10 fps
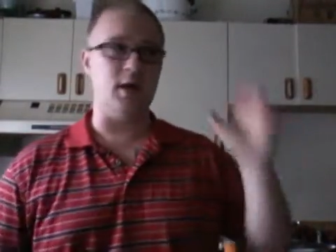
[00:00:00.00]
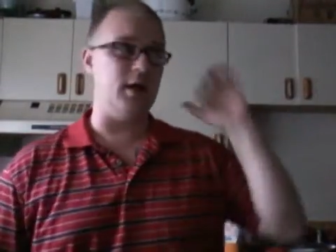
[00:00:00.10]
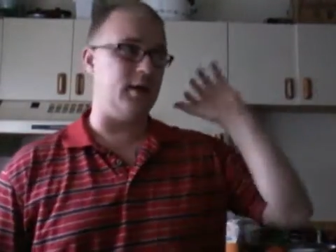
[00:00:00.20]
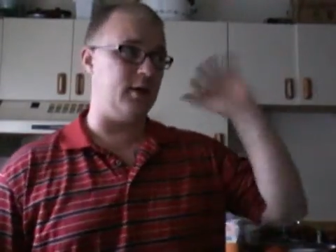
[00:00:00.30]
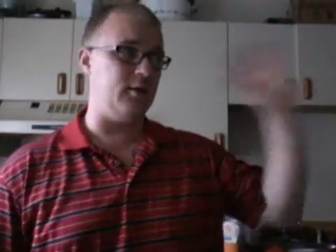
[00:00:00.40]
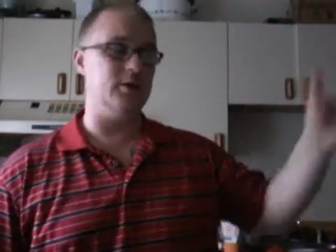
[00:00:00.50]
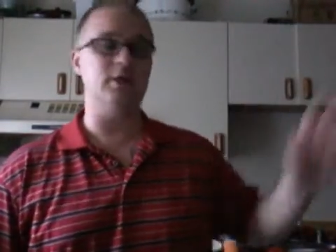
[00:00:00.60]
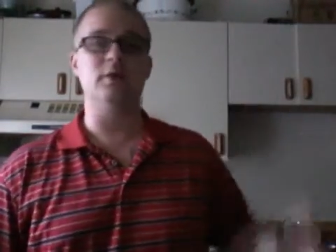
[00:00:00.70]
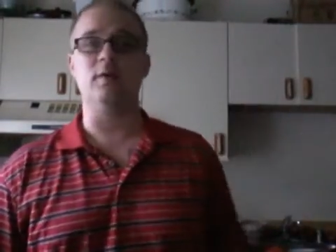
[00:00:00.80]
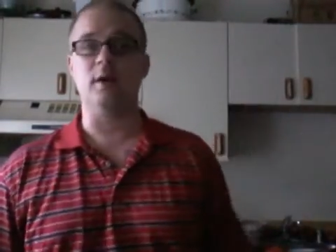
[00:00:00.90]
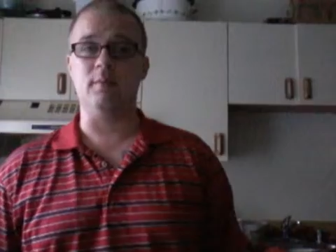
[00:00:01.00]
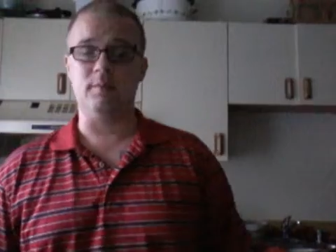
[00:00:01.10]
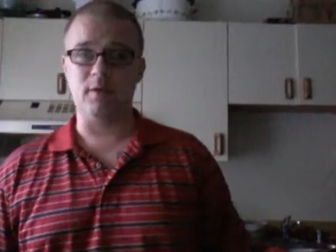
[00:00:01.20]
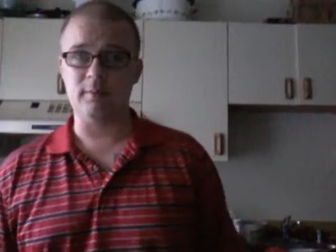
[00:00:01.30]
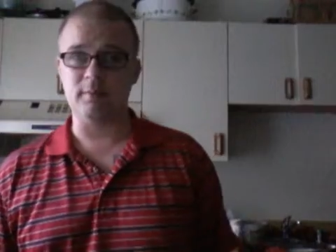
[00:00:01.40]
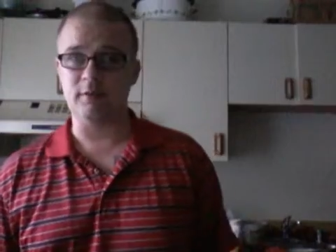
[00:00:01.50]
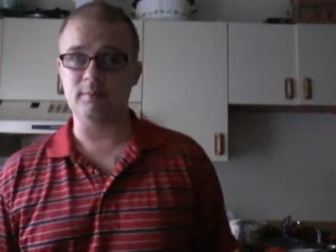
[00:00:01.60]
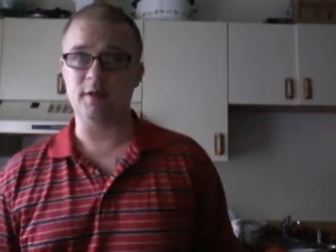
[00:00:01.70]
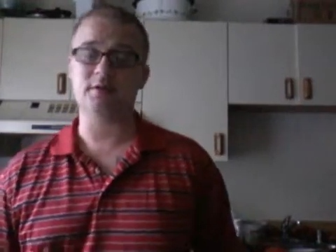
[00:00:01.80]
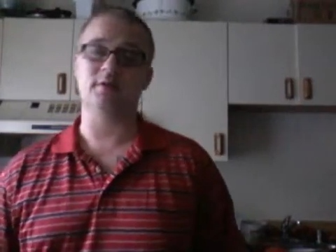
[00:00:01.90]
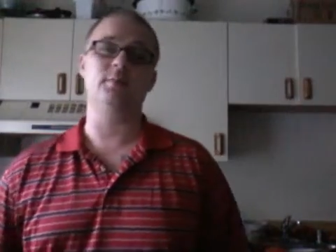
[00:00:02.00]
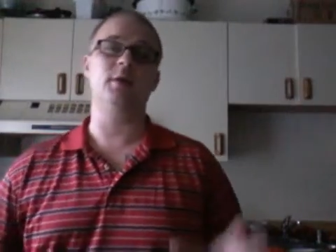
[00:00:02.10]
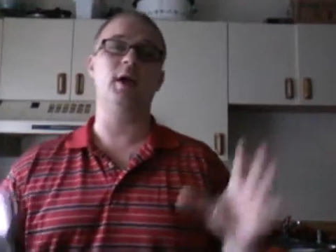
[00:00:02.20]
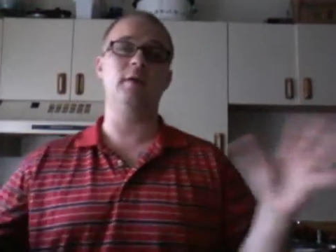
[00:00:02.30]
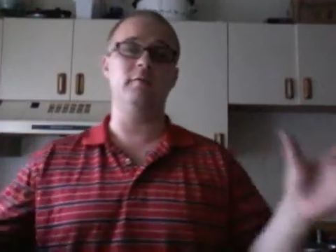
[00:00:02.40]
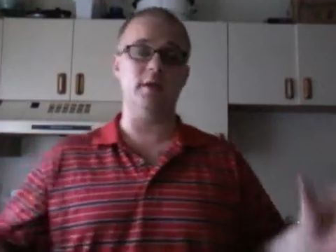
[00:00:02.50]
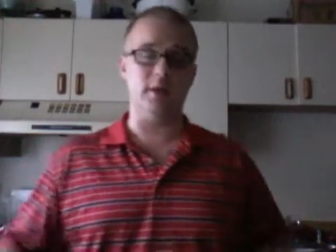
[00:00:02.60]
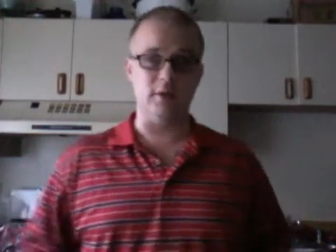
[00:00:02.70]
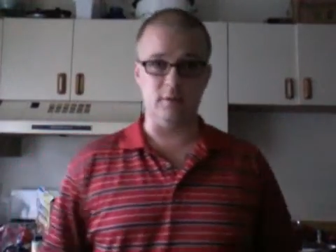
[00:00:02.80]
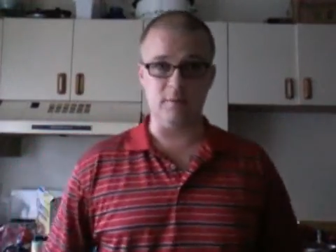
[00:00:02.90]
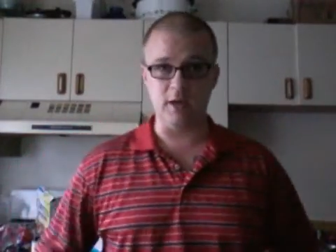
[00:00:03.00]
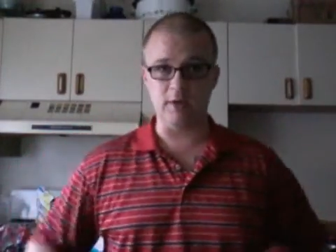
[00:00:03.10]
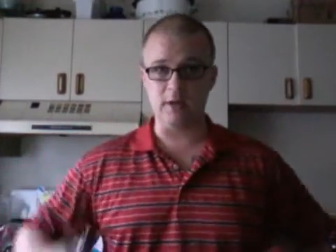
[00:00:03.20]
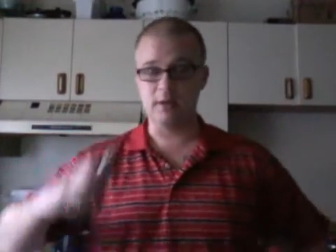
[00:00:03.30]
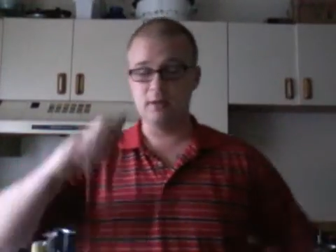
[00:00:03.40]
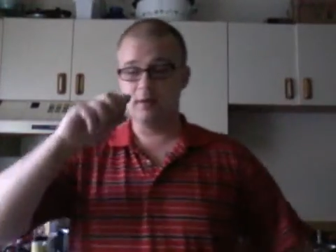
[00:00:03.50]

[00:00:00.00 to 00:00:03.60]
I guarantee you I will probably make some kind of video about it.